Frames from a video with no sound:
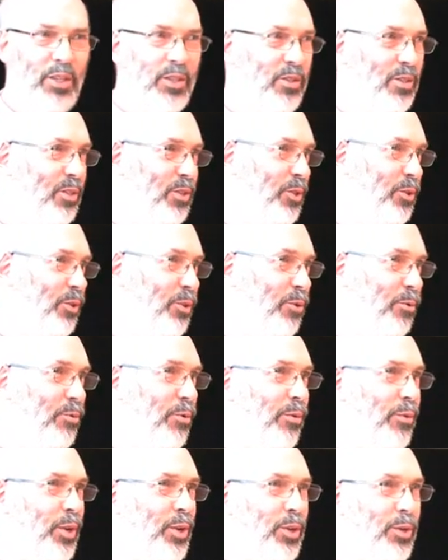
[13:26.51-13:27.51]
that's your
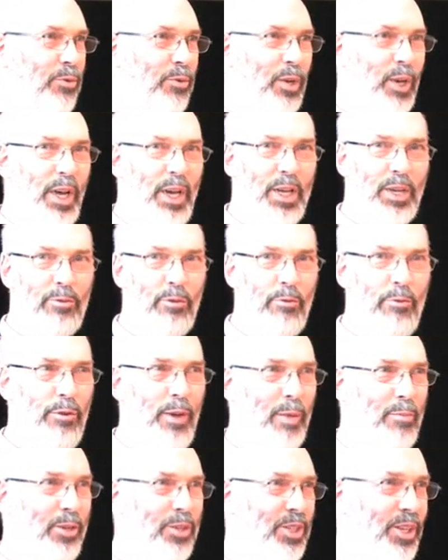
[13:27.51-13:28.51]
equivalent, if you like, of a
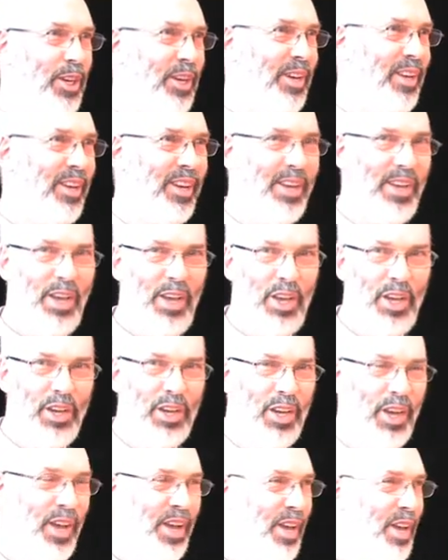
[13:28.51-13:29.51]
Fabergé
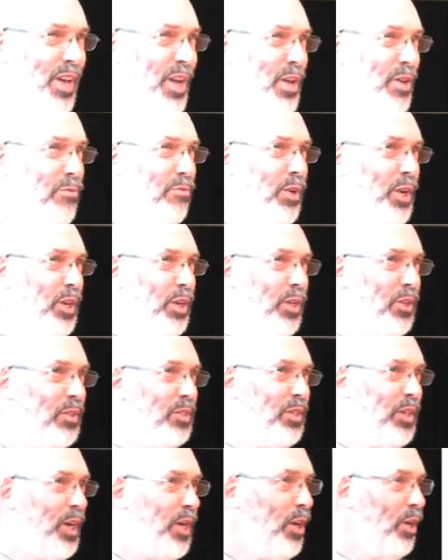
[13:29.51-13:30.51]
egg, Viking
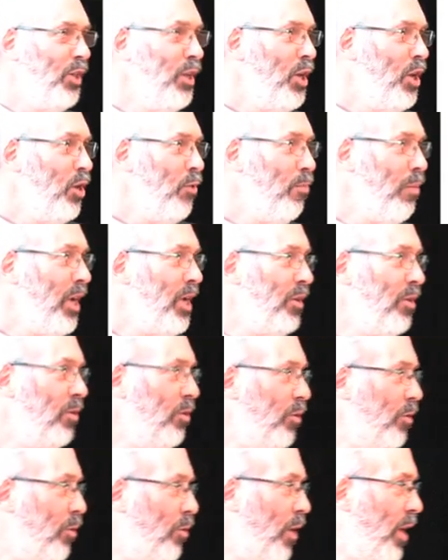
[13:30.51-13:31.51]
style, made in
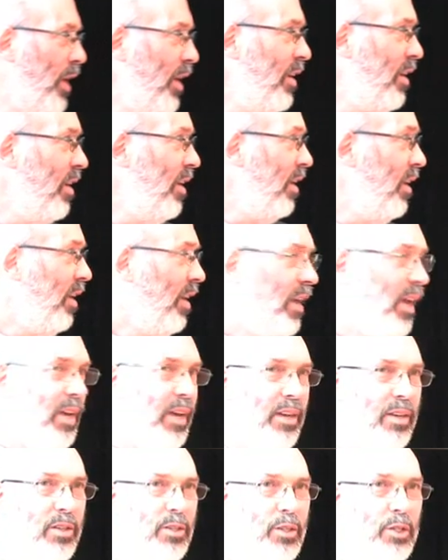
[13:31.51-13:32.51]
Ukraine
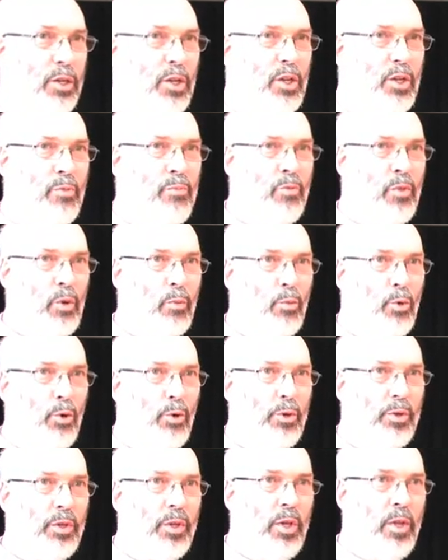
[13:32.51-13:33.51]
and
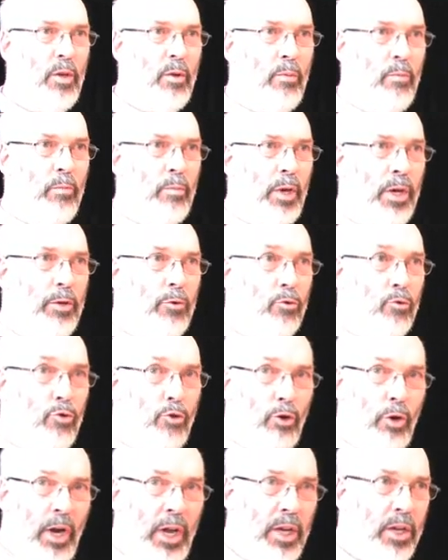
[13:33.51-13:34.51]
brought by
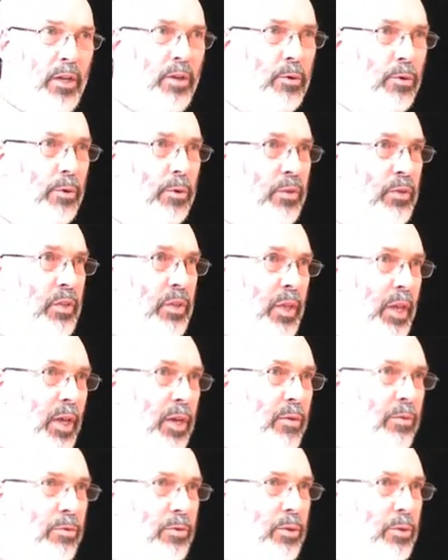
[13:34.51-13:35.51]
trade or
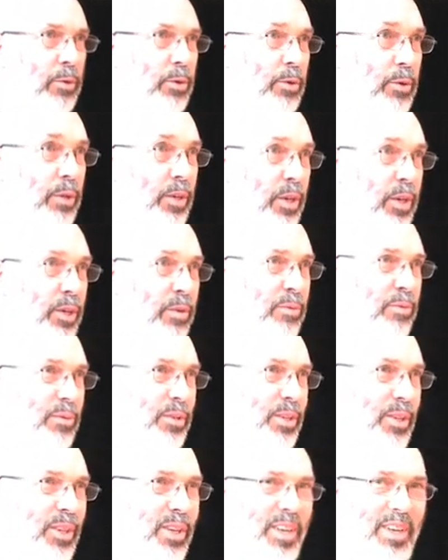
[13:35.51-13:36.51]
theft or
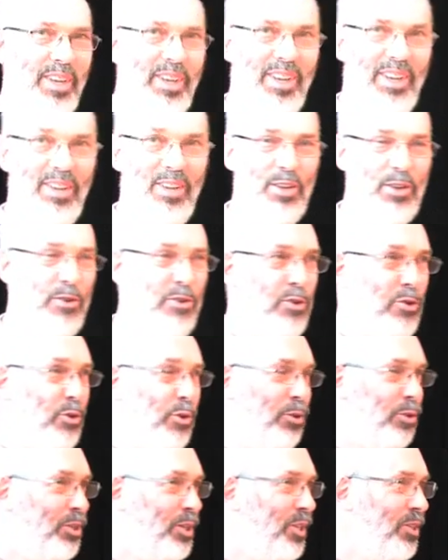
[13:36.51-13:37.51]
gift, who,
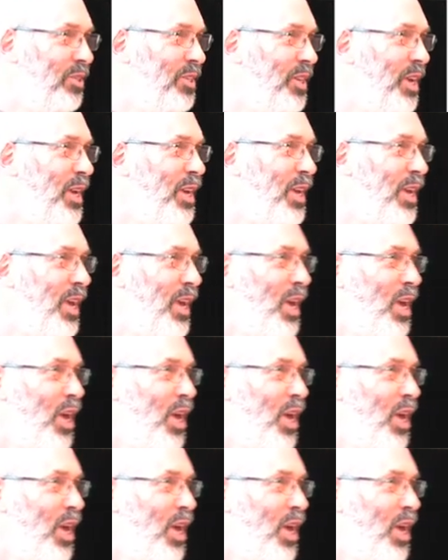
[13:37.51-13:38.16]
who shall say,